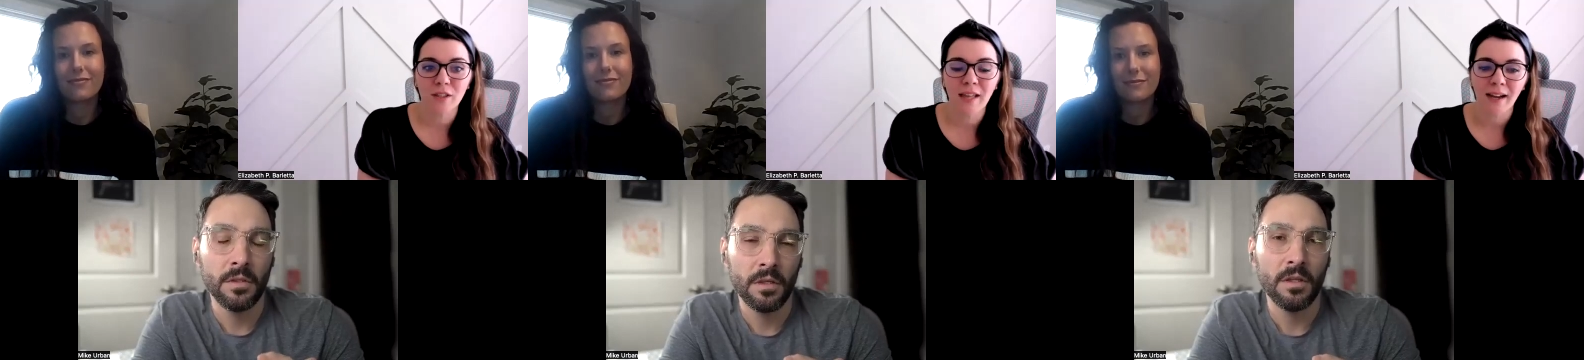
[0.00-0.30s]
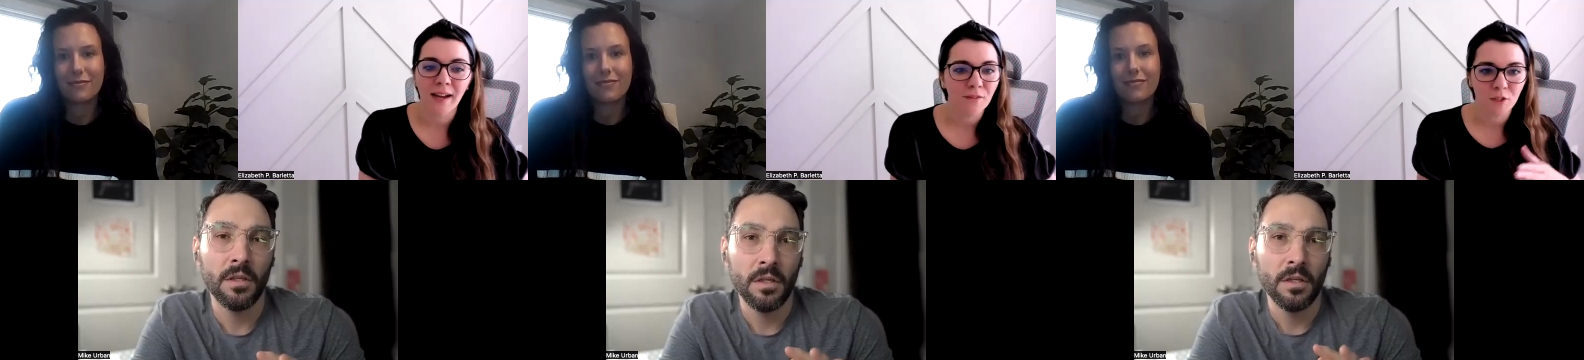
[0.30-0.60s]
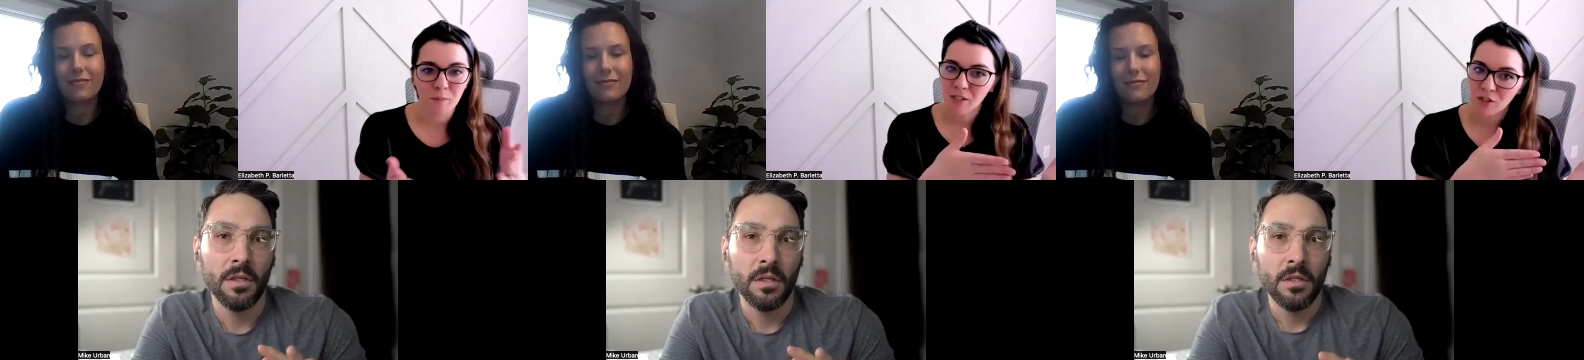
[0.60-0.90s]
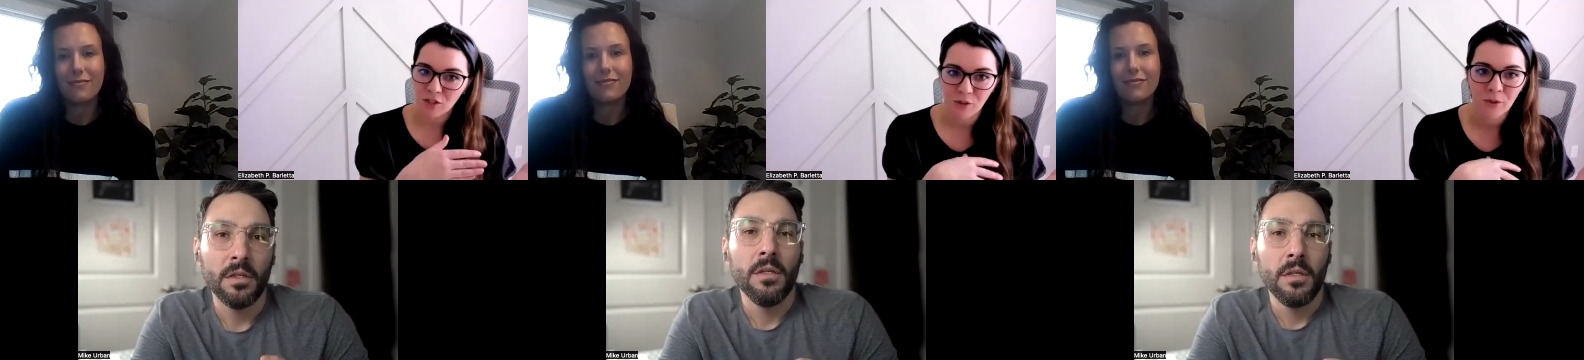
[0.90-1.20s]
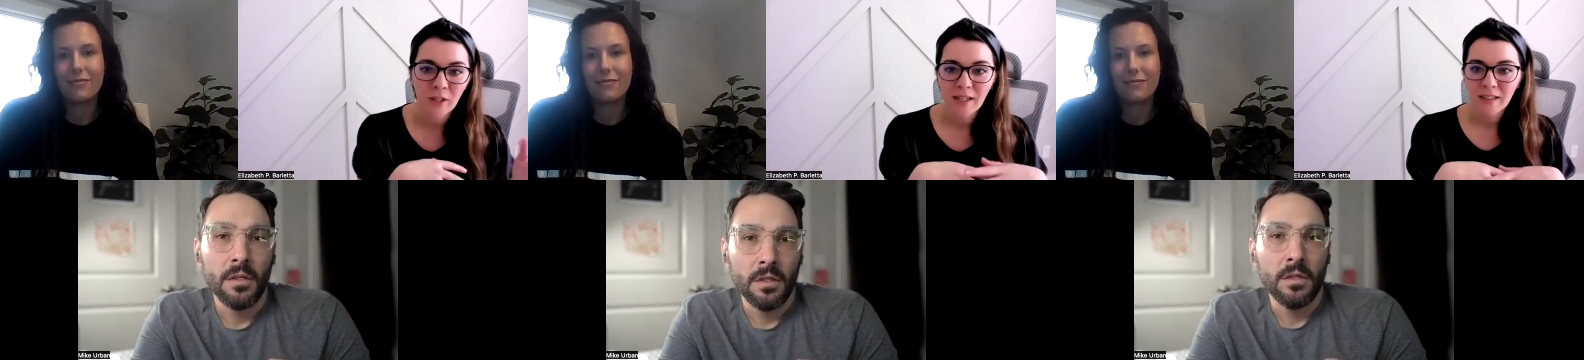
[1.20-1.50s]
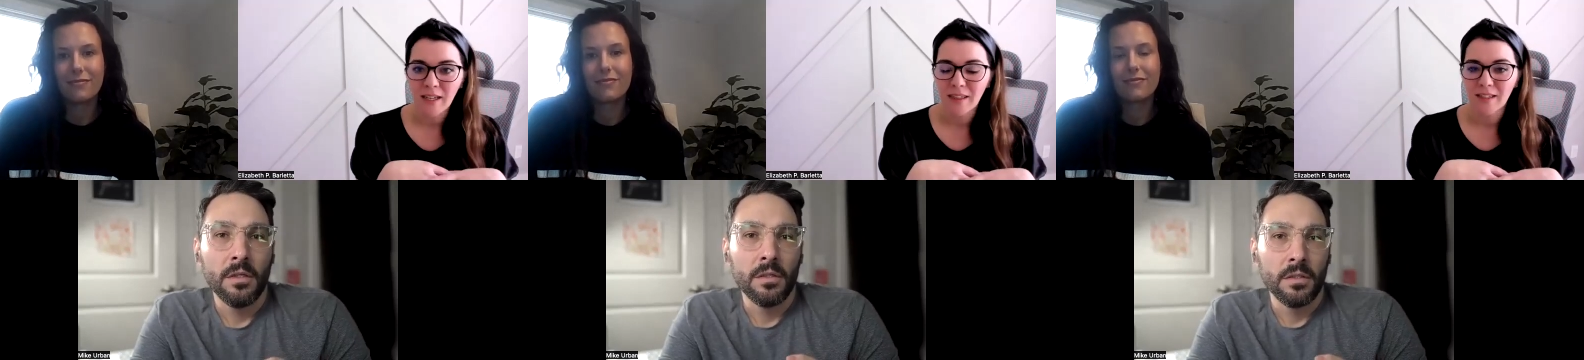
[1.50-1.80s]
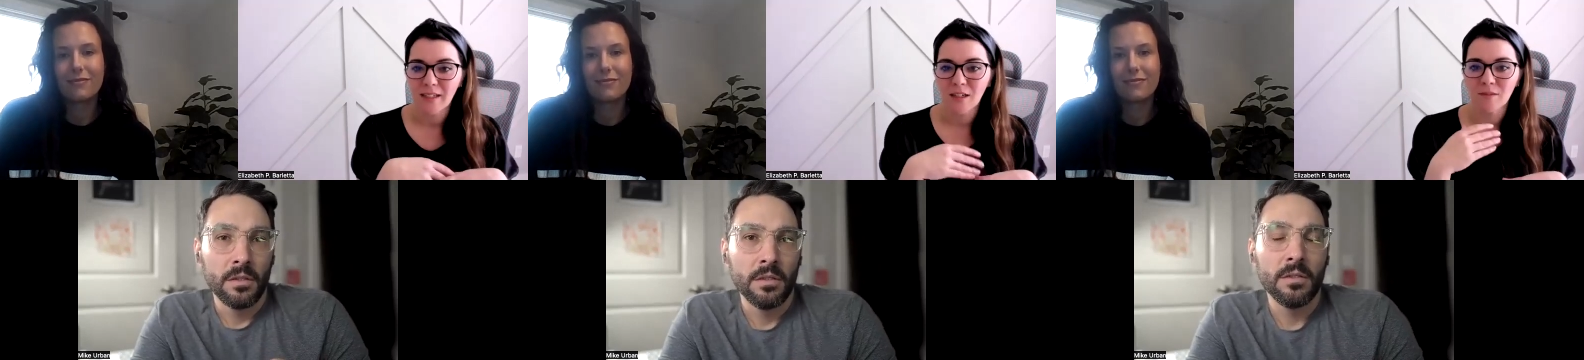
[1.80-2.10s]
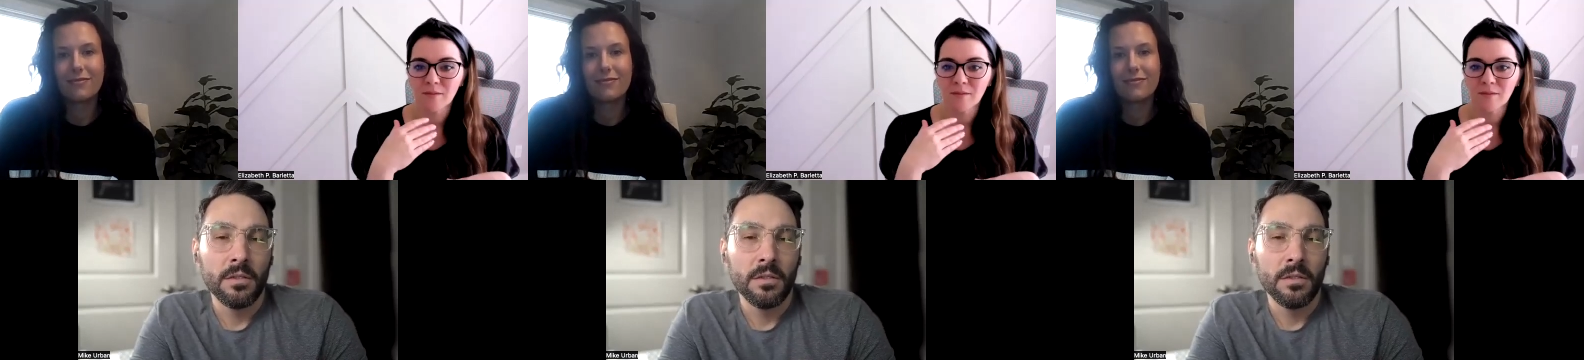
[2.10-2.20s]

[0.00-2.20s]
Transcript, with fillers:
Speaker 1: And that kind of speaks to like the